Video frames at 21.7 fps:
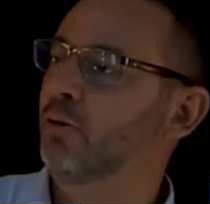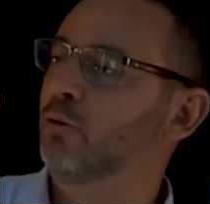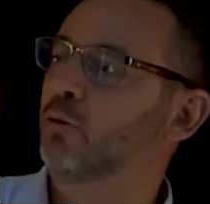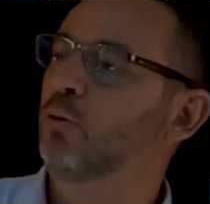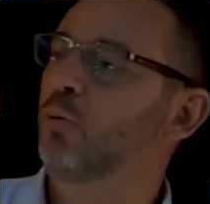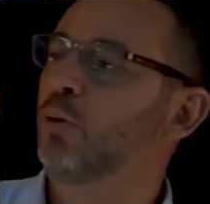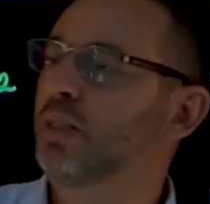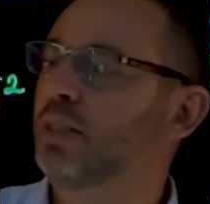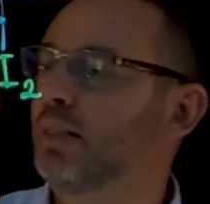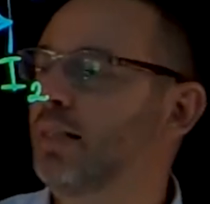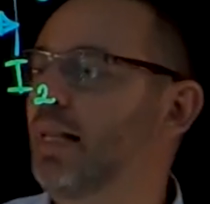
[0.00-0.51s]
to
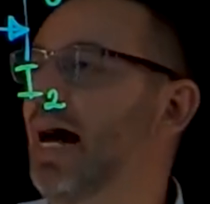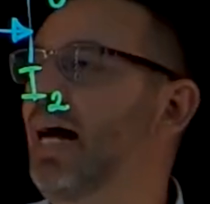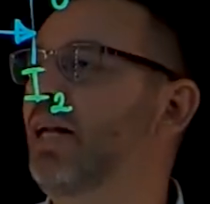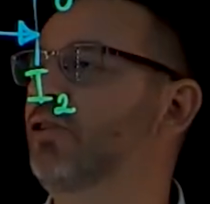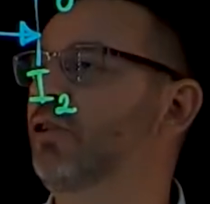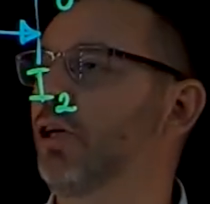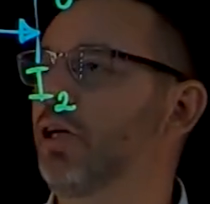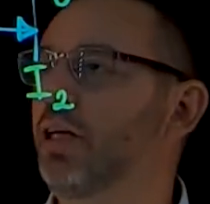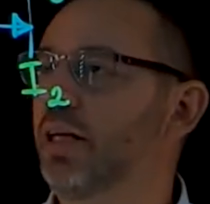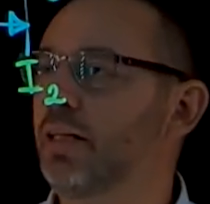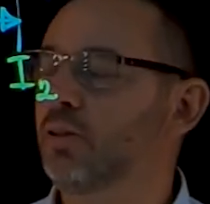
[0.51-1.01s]
do it
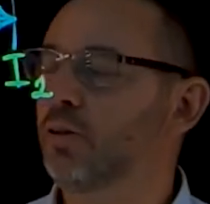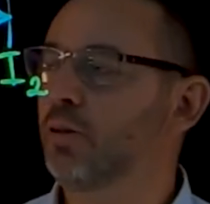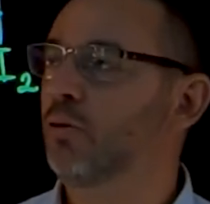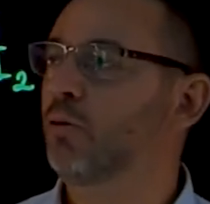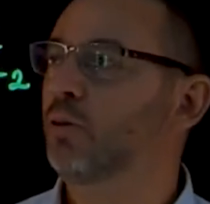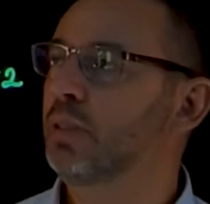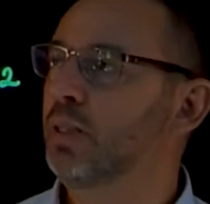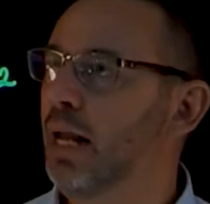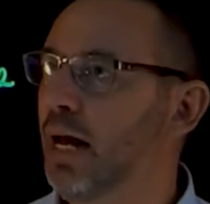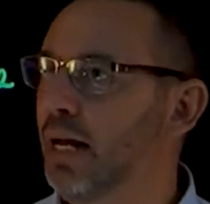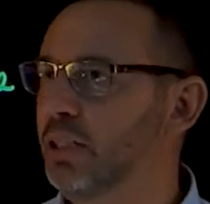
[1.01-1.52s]
larger here so it
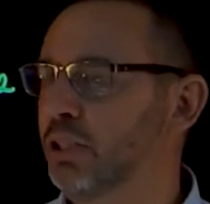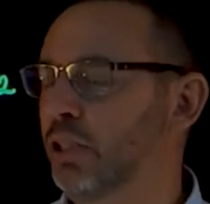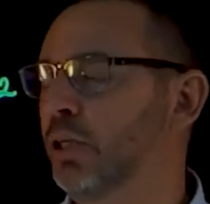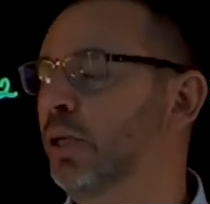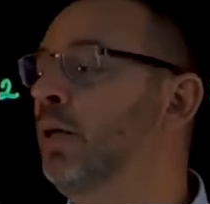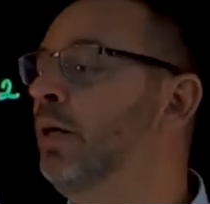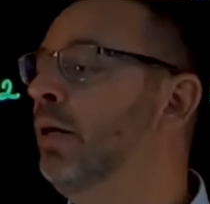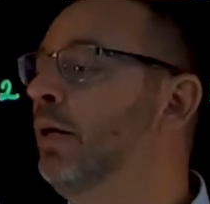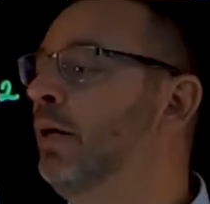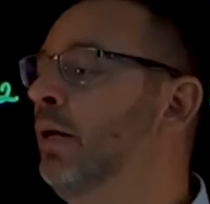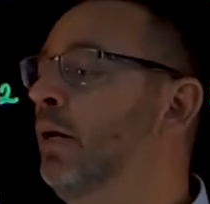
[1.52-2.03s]
looks nicer.
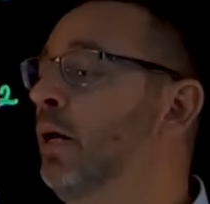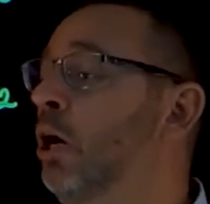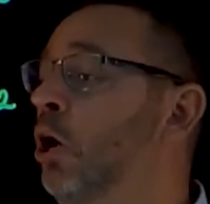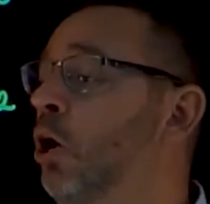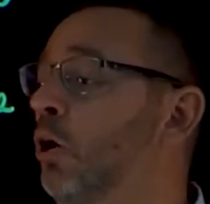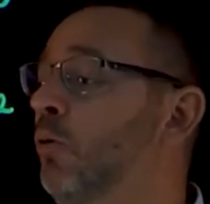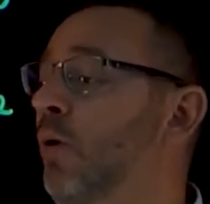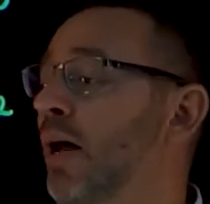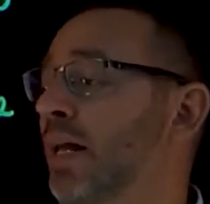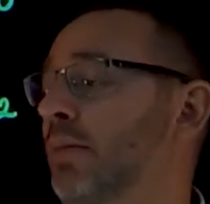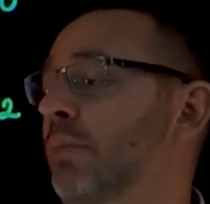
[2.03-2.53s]

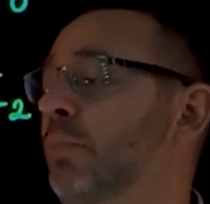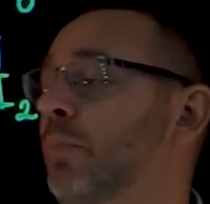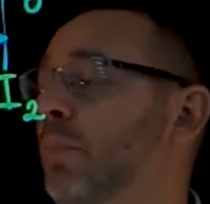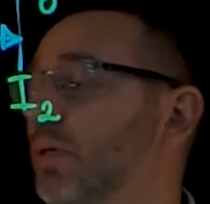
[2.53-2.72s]
All right,